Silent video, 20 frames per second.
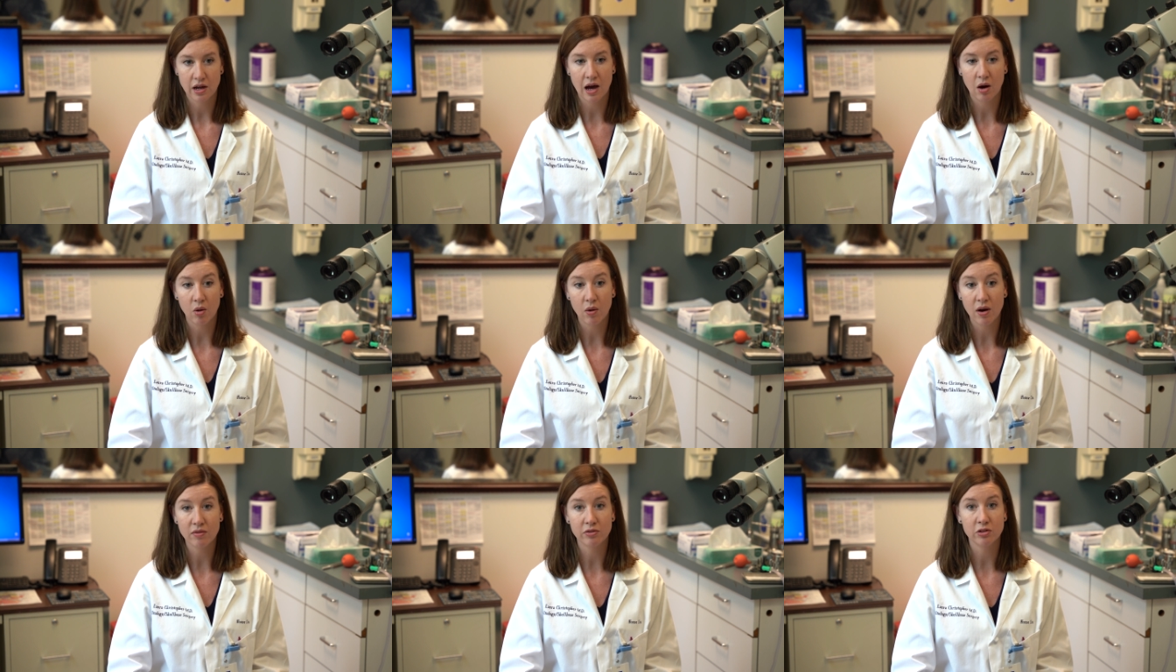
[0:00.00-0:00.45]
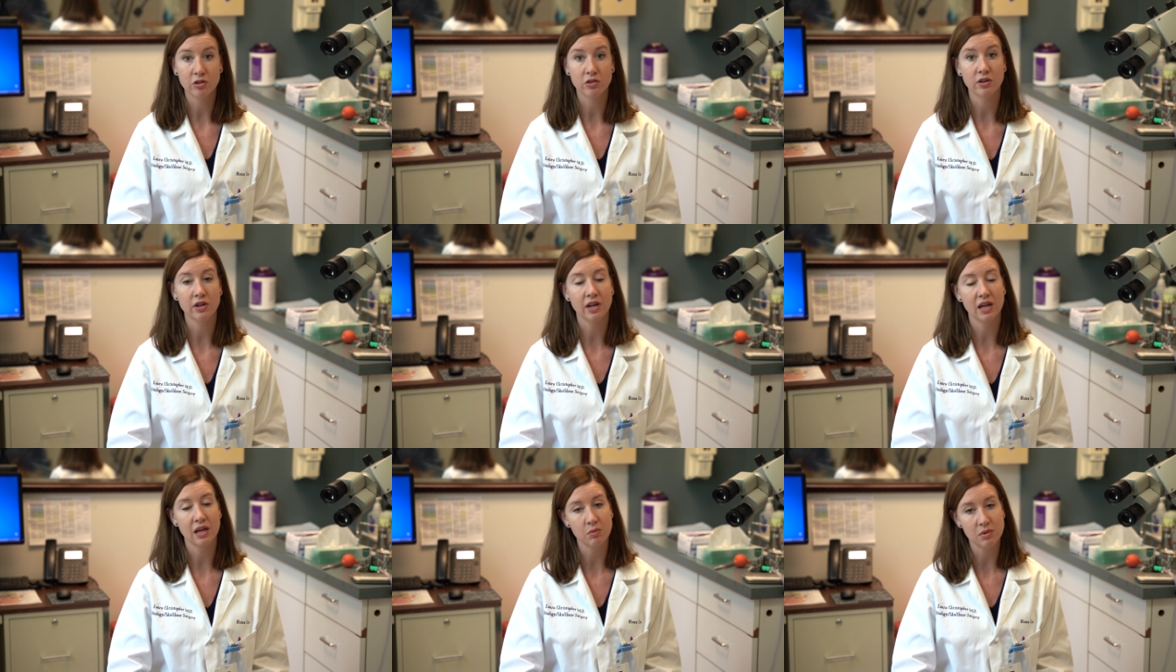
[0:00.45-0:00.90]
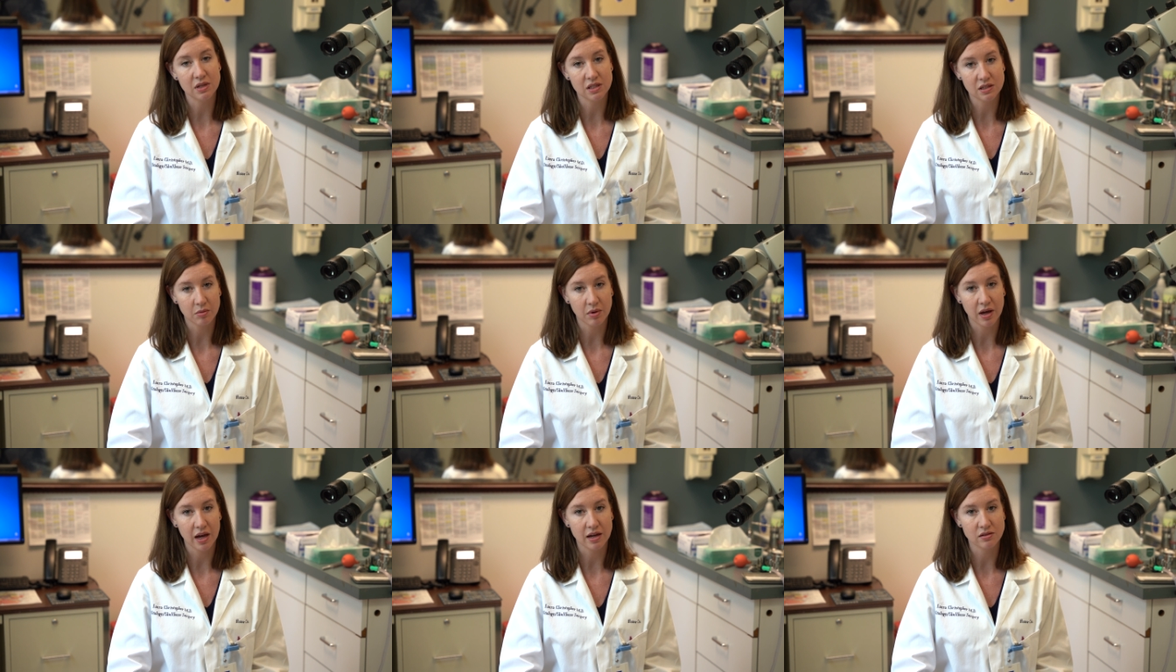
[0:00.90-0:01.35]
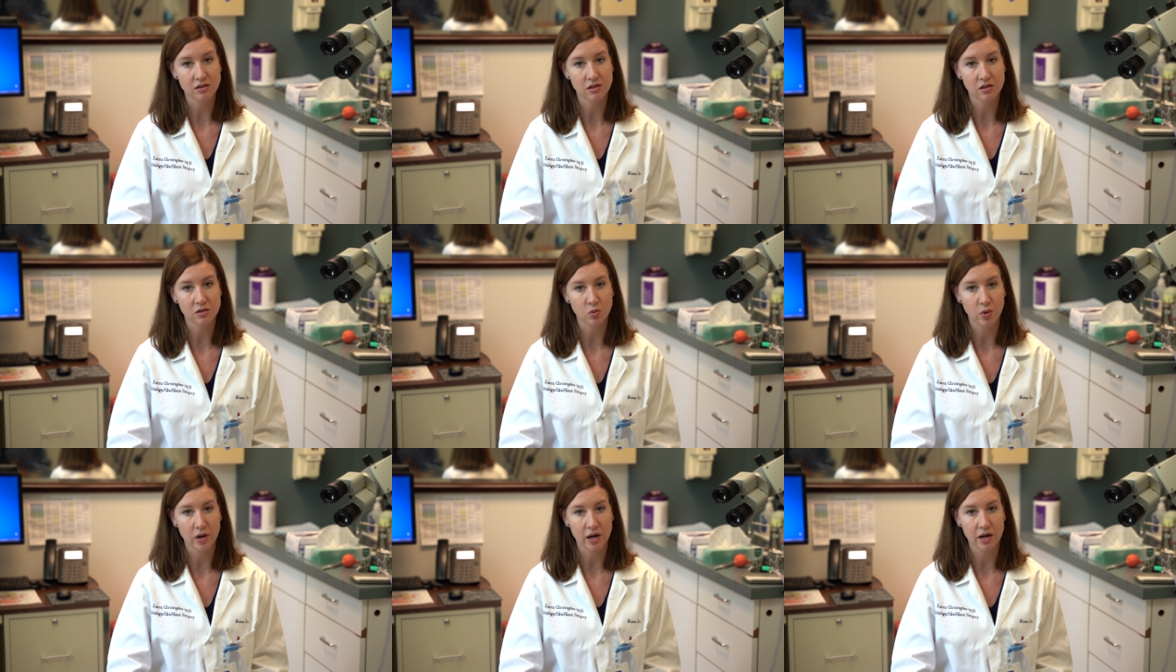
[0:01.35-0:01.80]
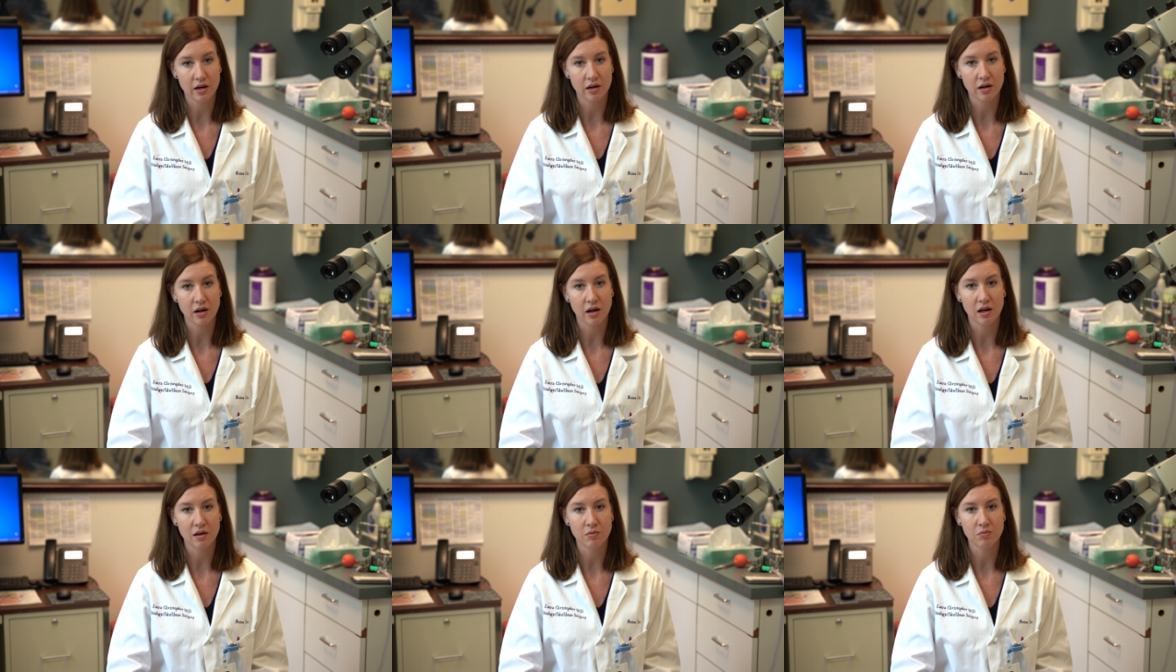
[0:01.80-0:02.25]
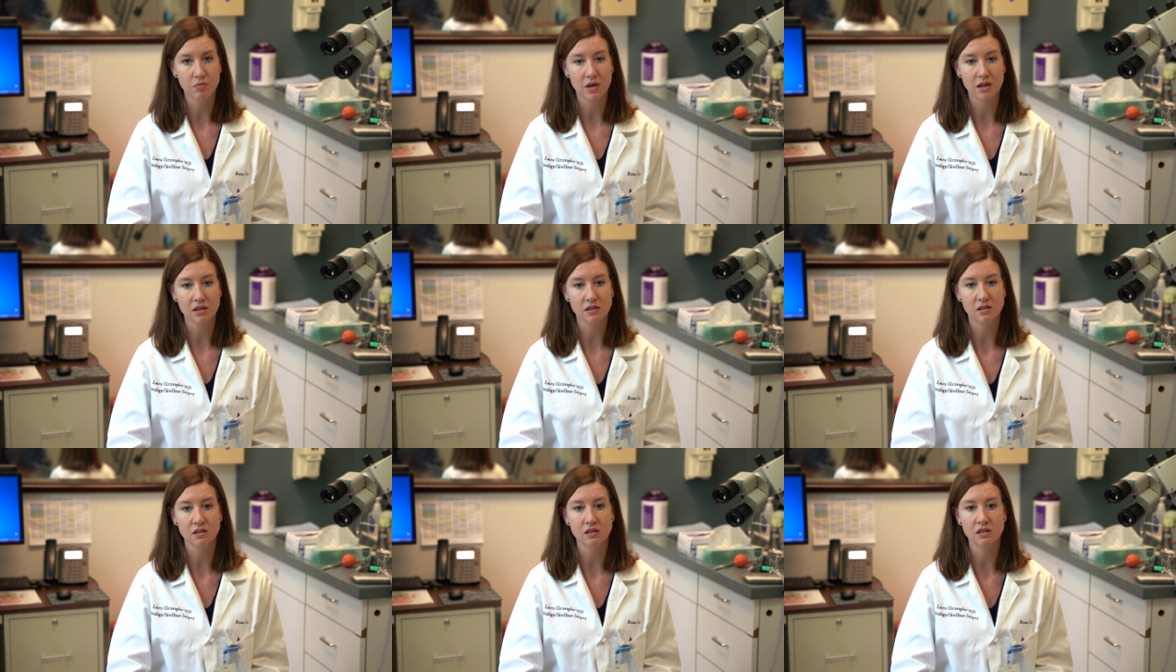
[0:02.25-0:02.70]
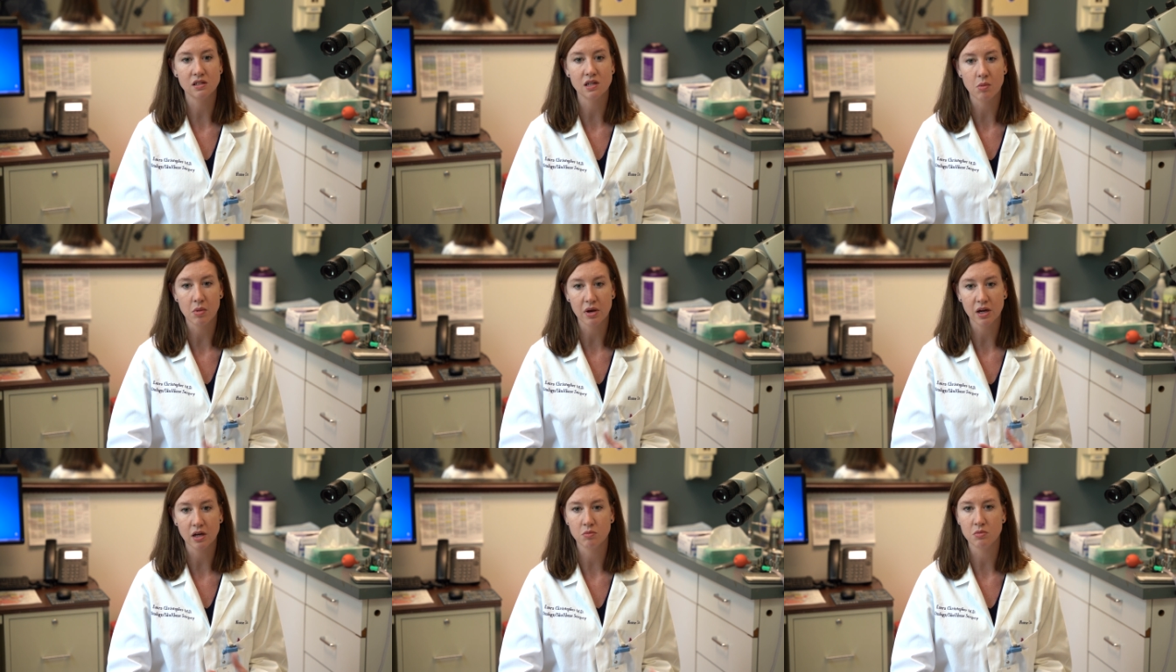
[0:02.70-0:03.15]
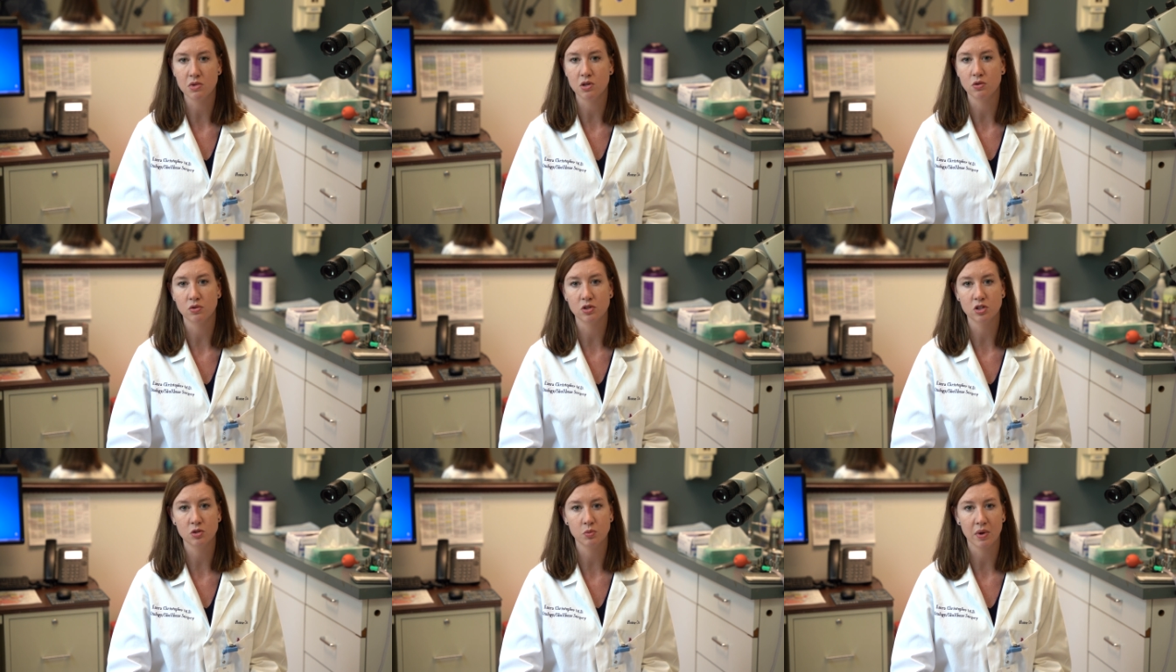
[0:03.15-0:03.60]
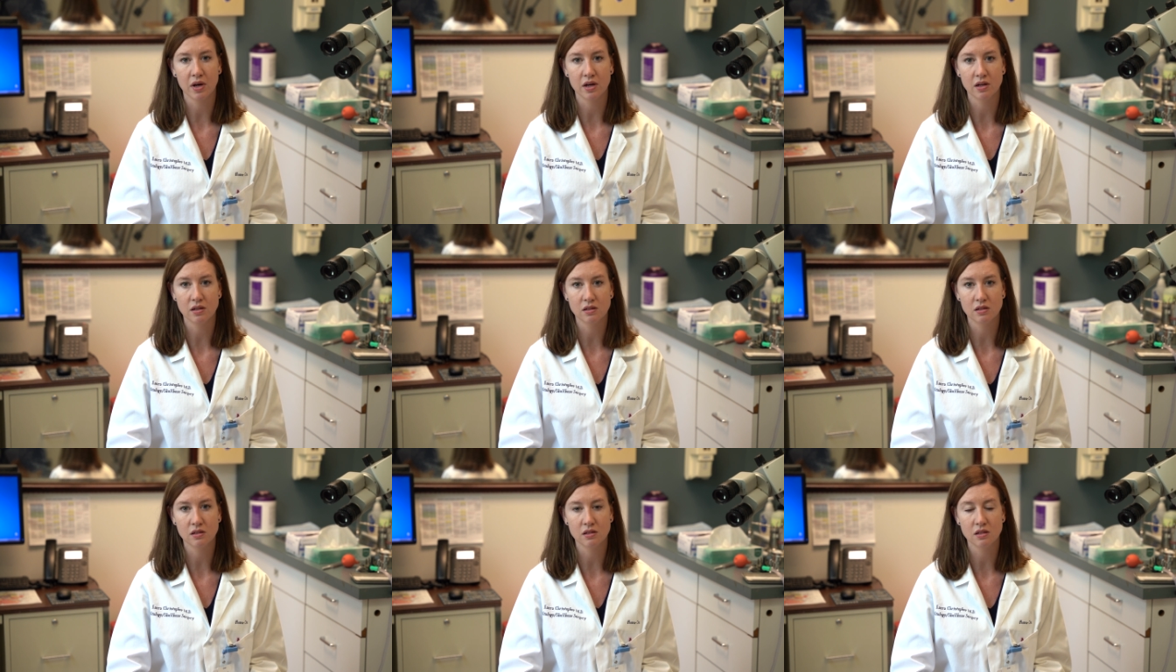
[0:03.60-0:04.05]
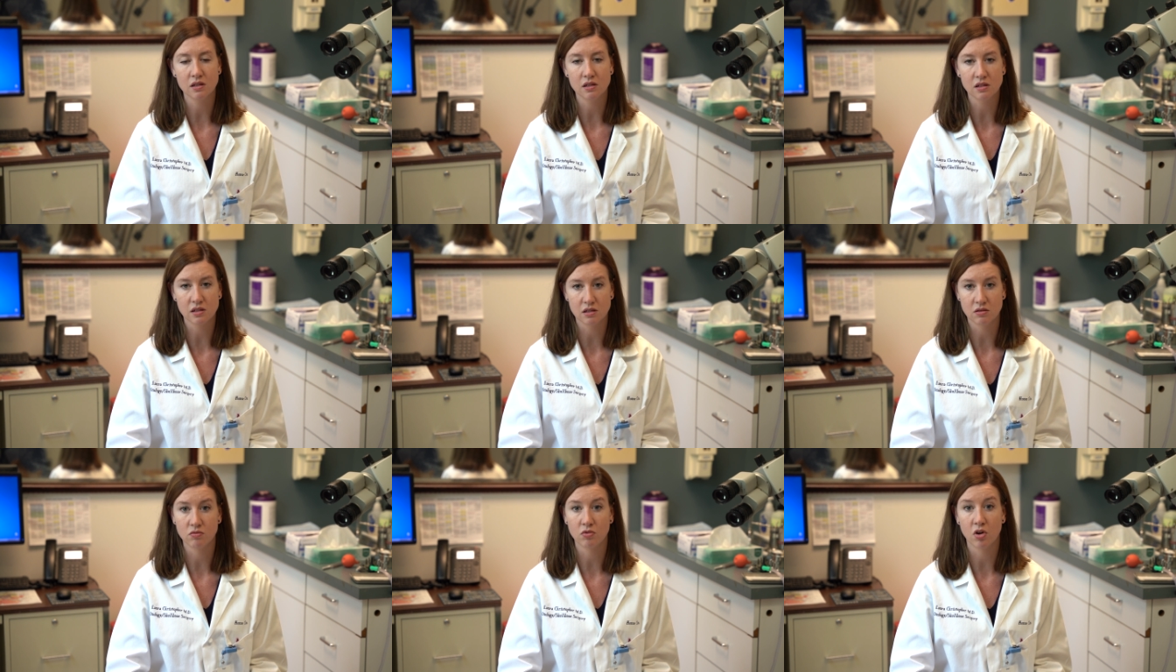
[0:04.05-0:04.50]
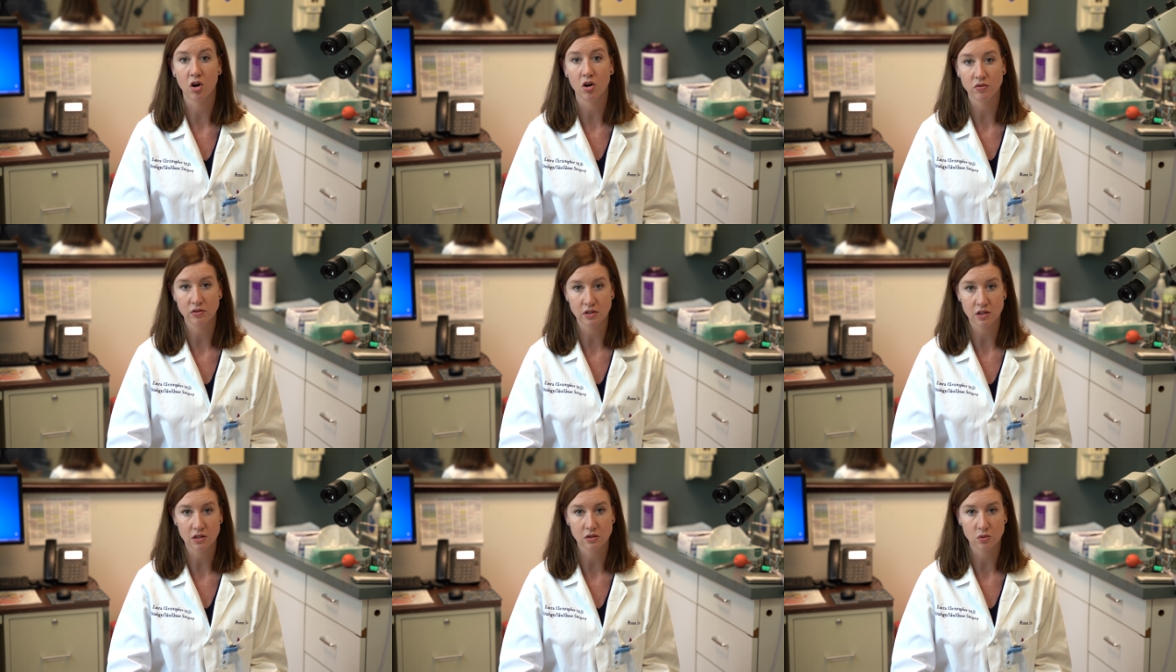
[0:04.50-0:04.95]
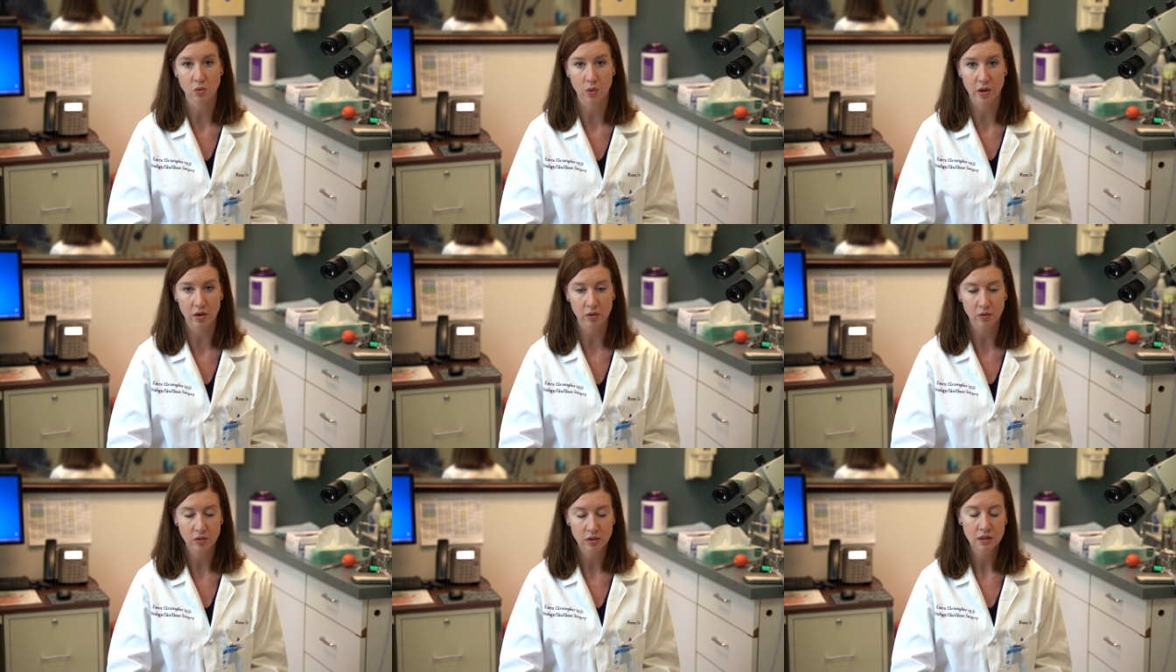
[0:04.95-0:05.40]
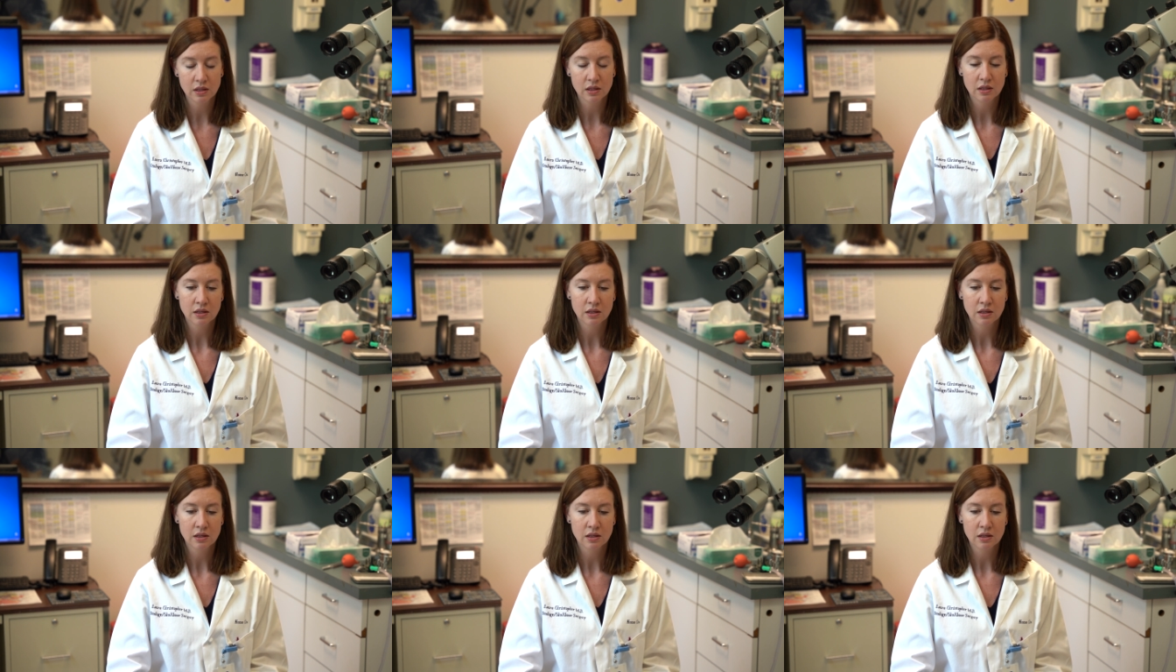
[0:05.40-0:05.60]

However, there can be some cases where um, a systemic immune response is involved as well.